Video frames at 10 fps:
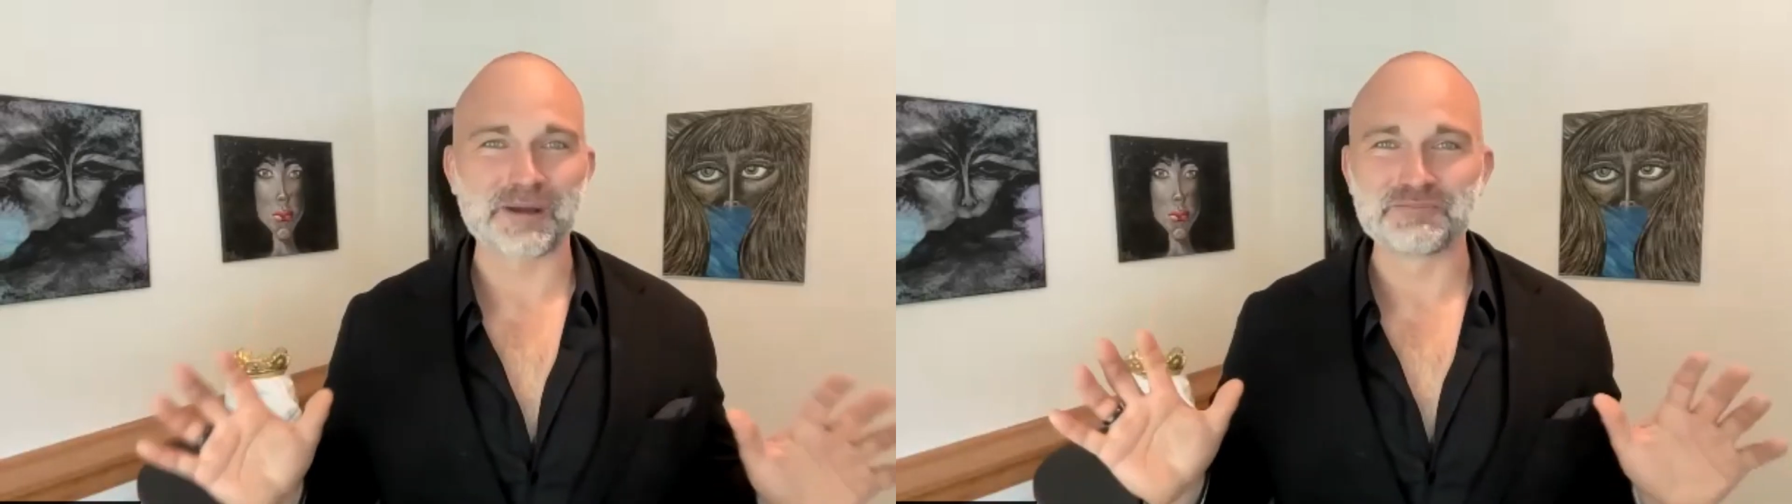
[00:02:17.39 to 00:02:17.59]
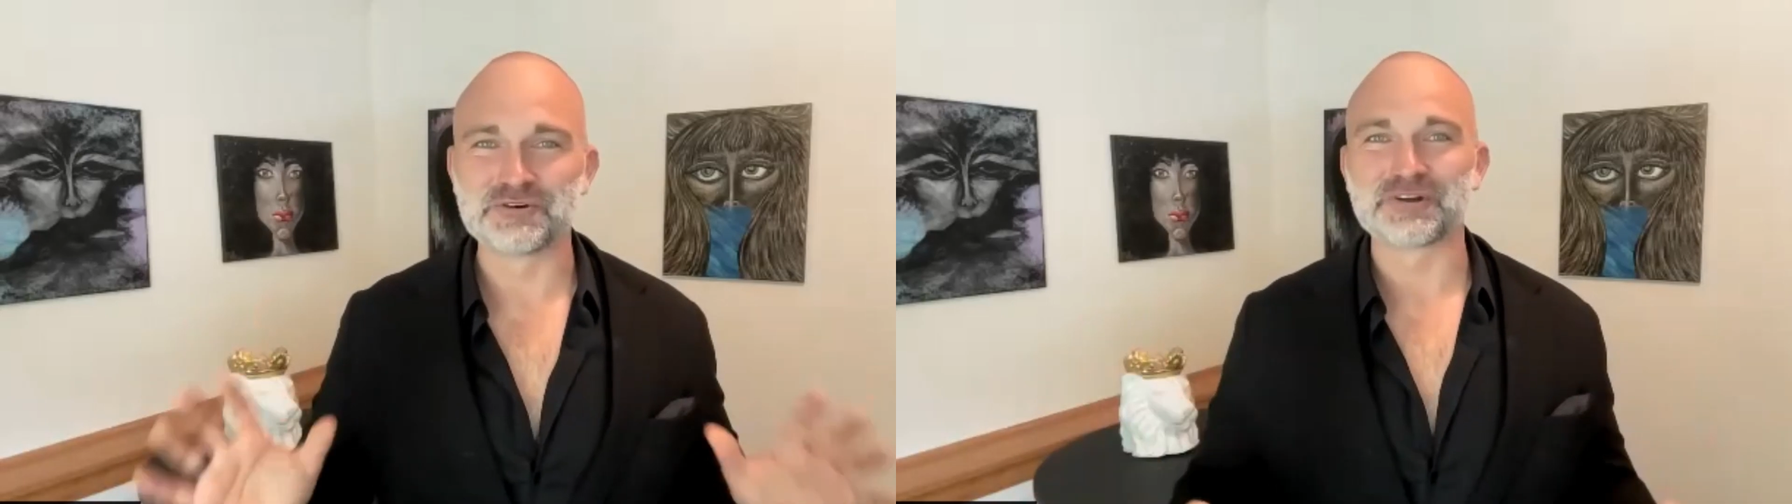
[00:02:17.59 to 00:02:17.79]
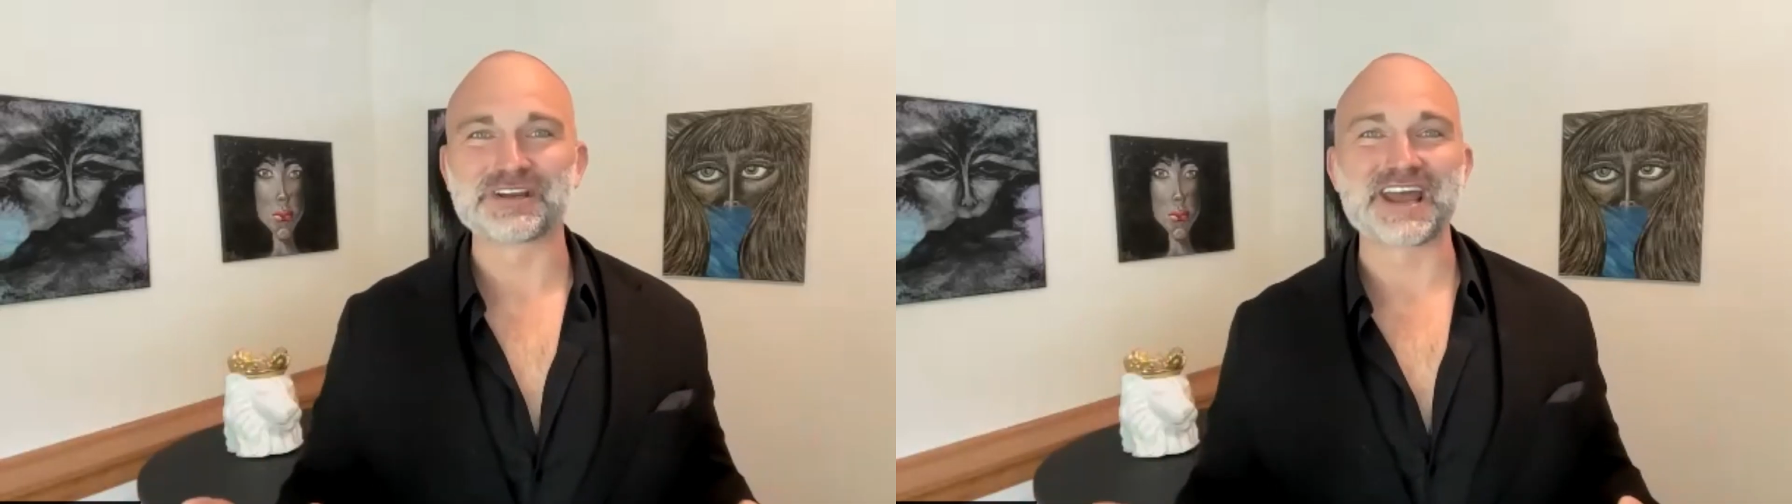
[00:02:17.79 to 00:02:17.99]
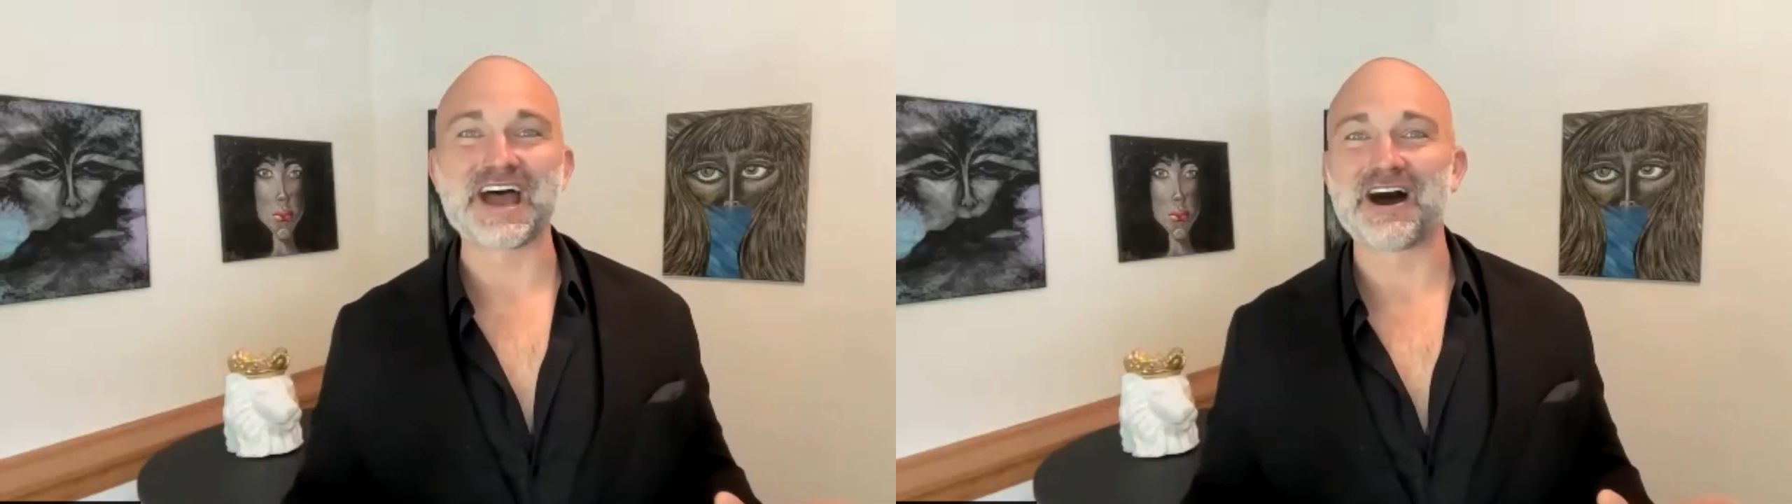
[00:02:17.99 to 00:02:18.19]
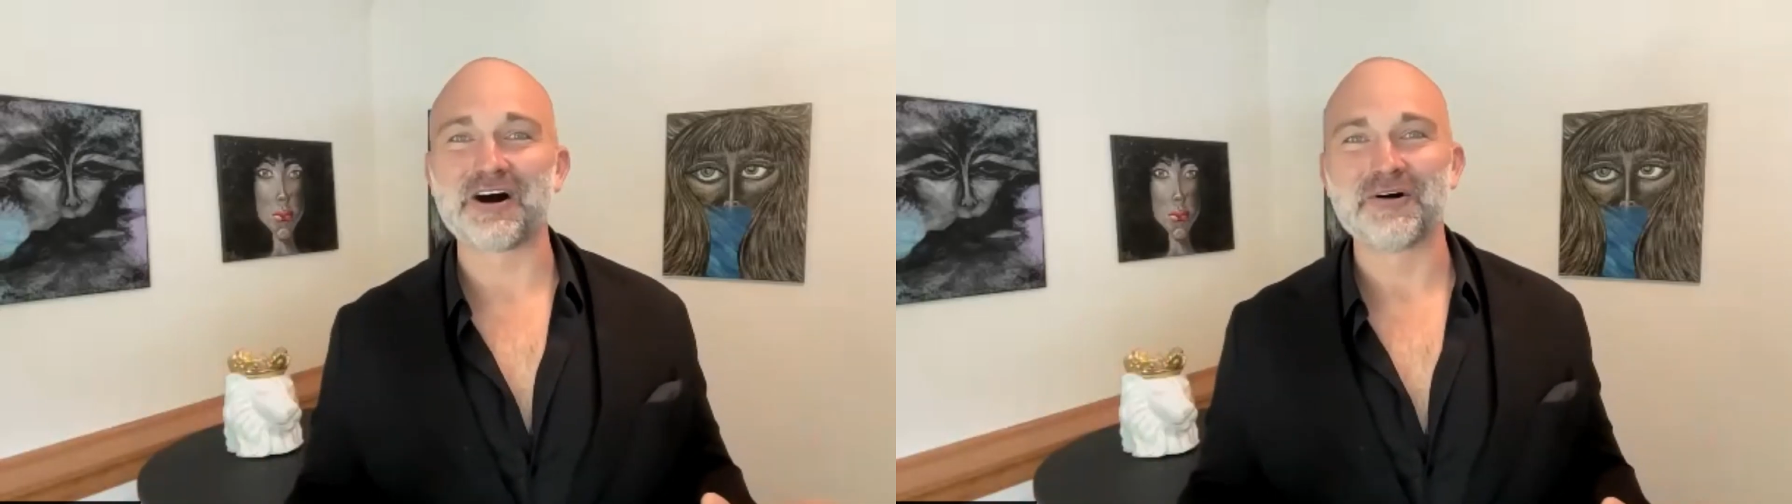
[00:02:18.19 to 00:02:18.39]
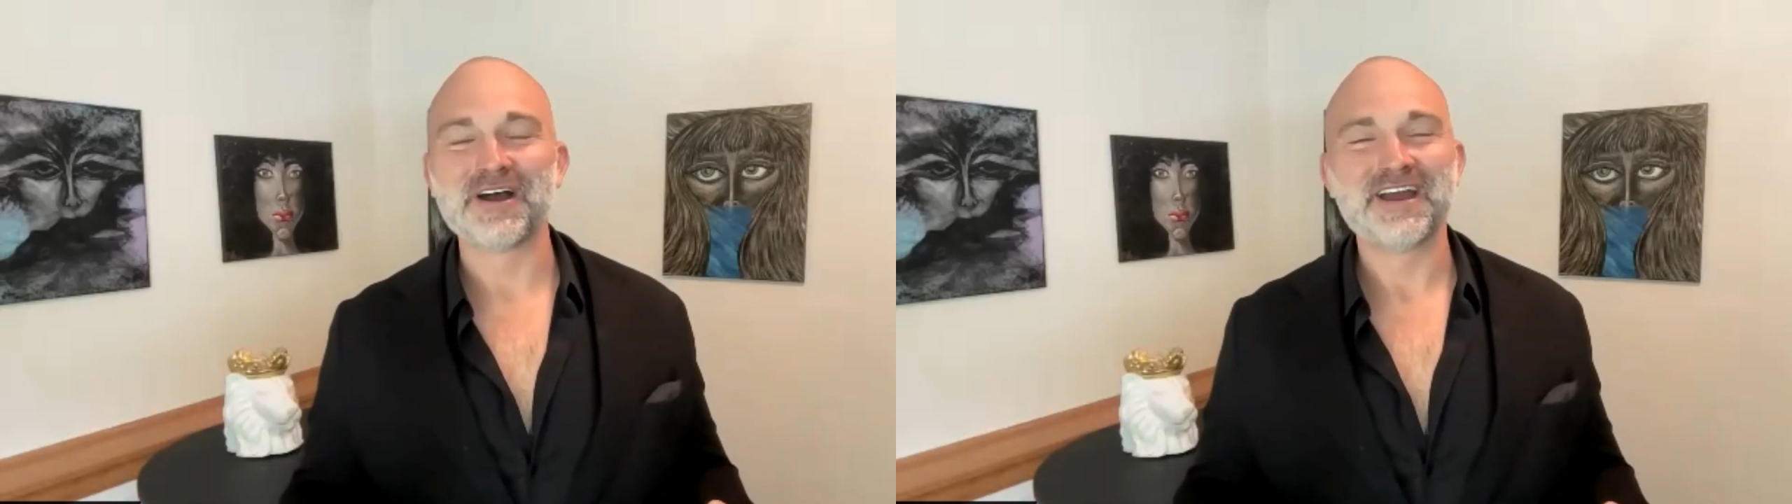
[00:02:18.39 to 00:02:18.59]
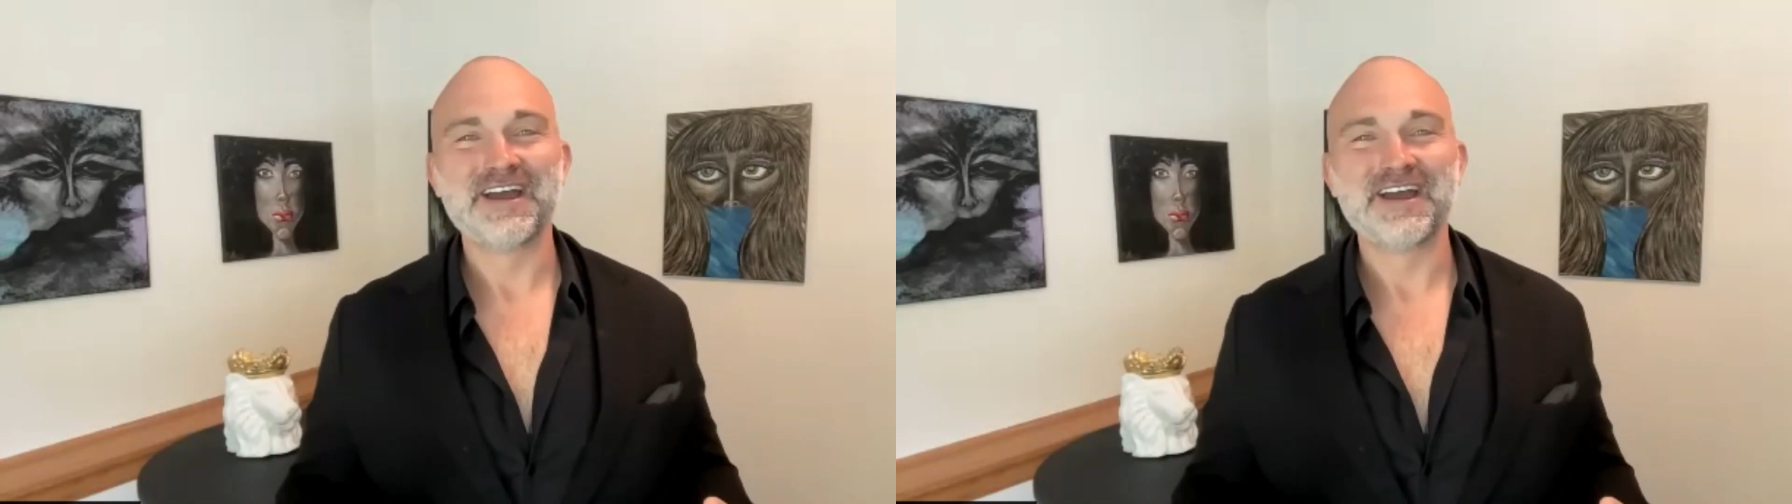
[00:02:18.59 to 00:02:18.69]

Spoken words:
I'm doing now